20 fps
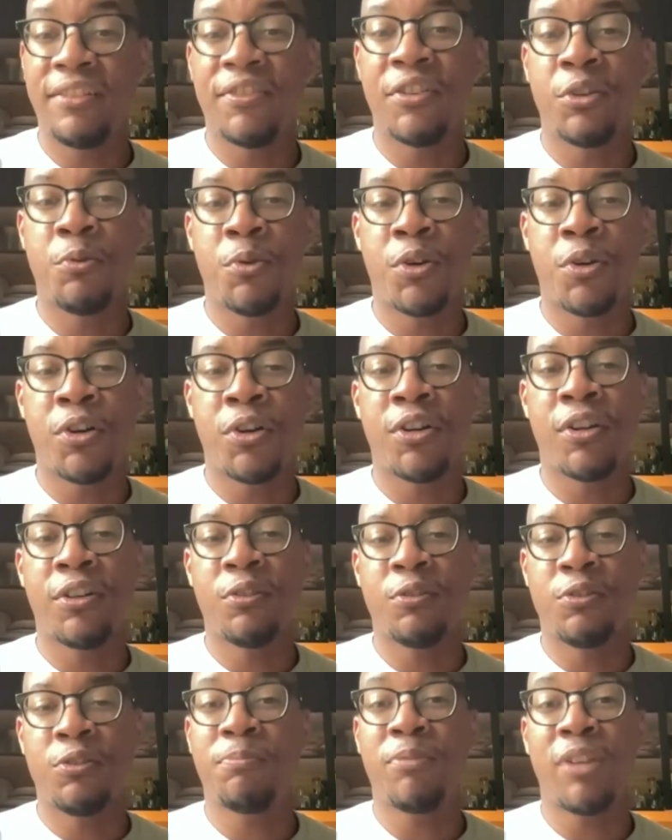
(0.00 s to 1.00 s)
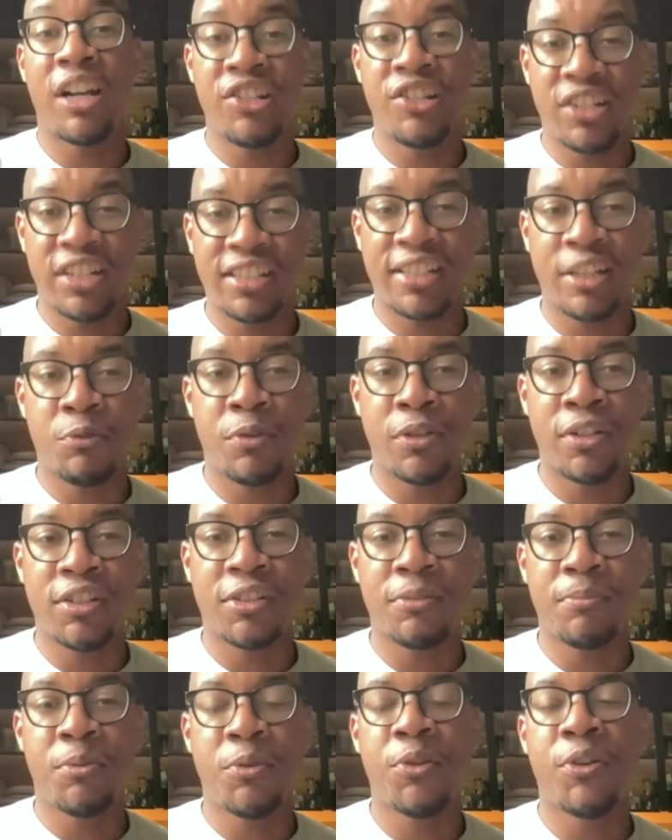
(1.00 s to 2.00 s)
an award, whose projects they want to
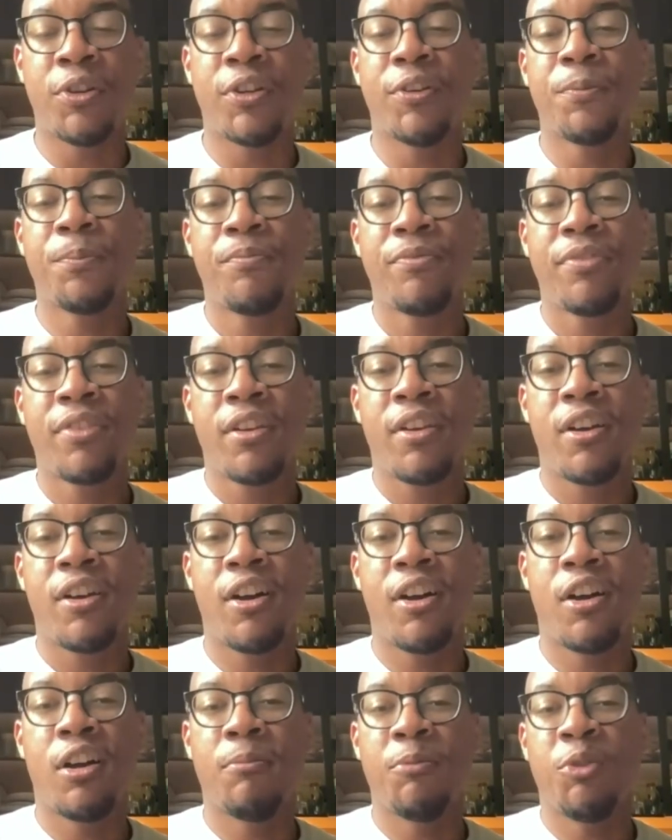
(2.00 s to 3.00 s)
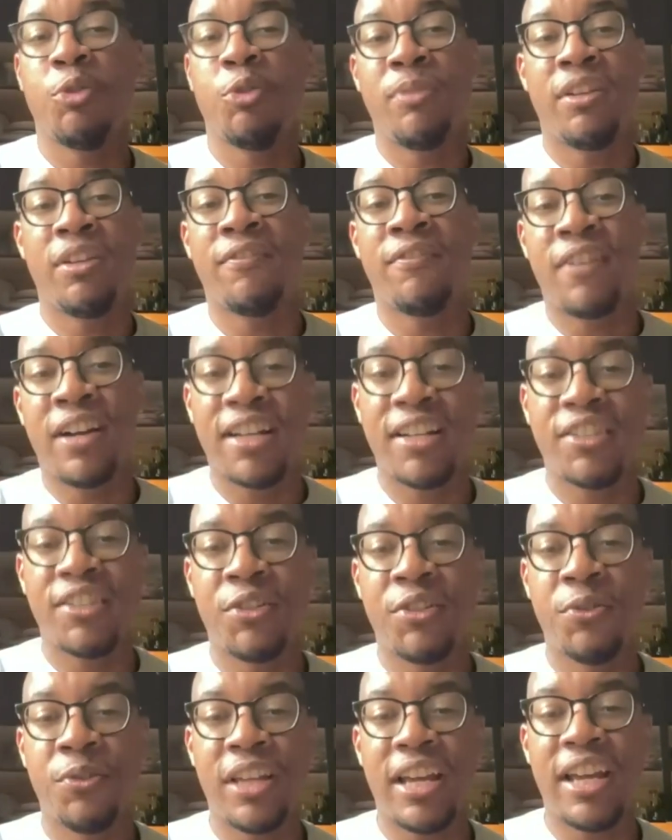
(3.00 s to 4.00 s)
support. You'll be invited
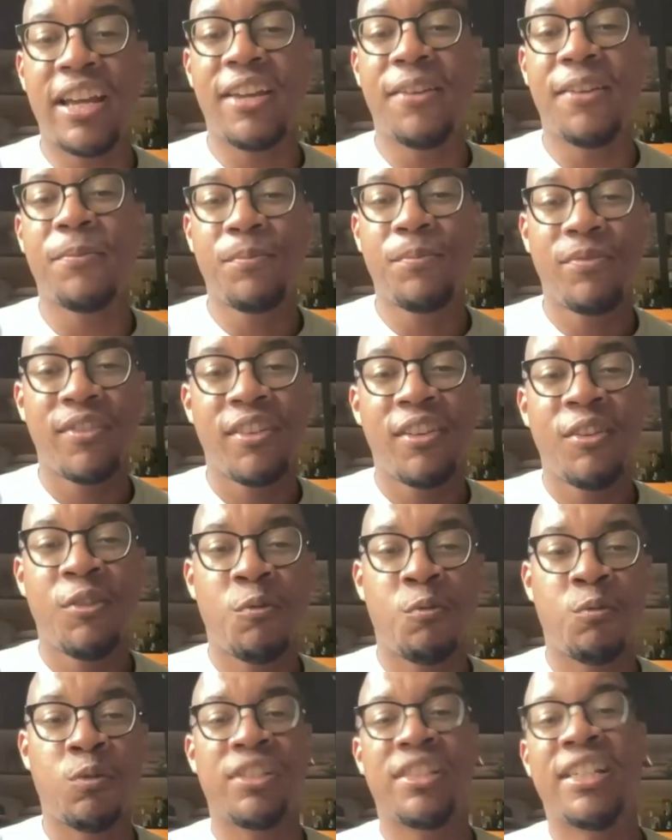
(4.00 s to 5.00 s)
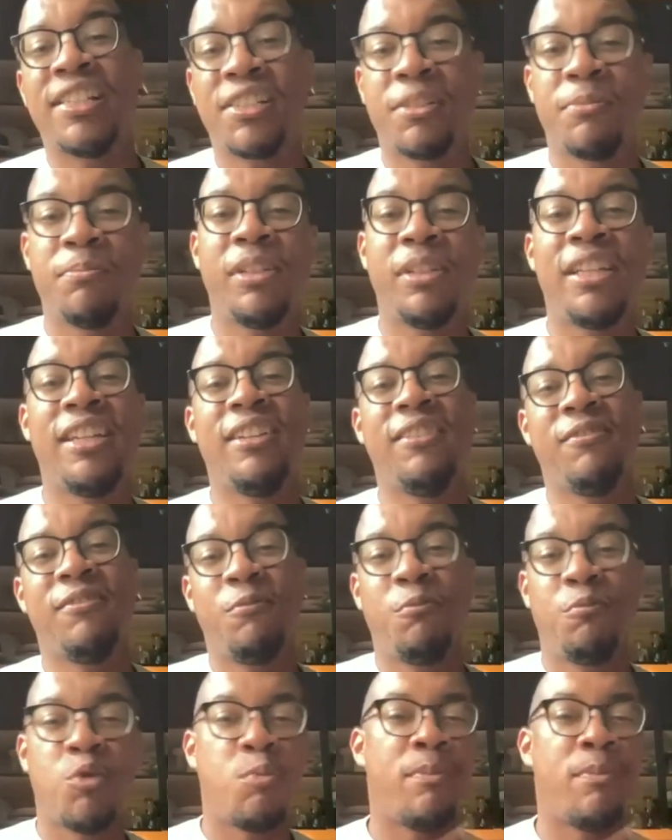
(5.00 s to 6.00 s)
to do that. Once that's complete,
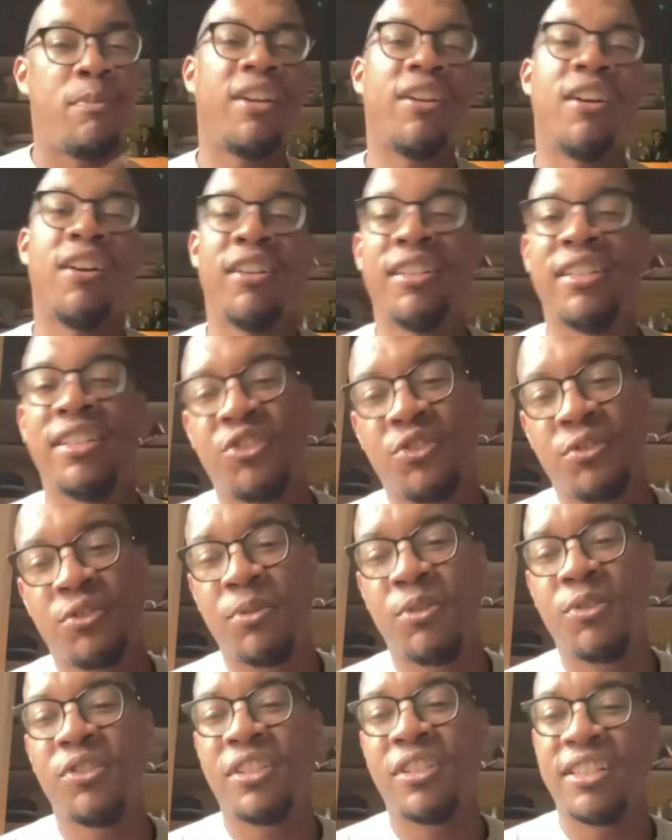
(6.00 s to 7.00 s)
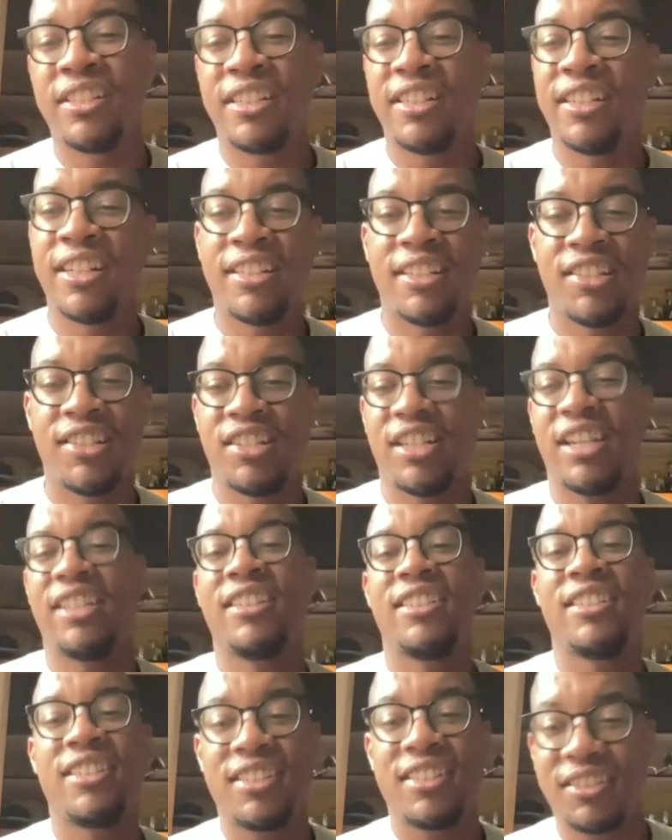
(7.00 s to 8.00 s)
we'll make all the distributions and cut the
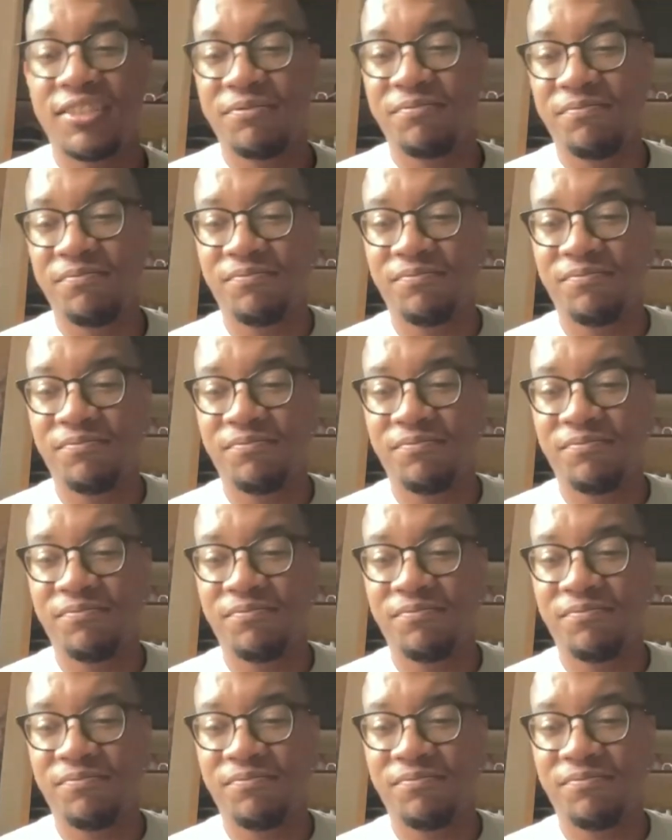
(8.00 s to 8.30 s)
checks.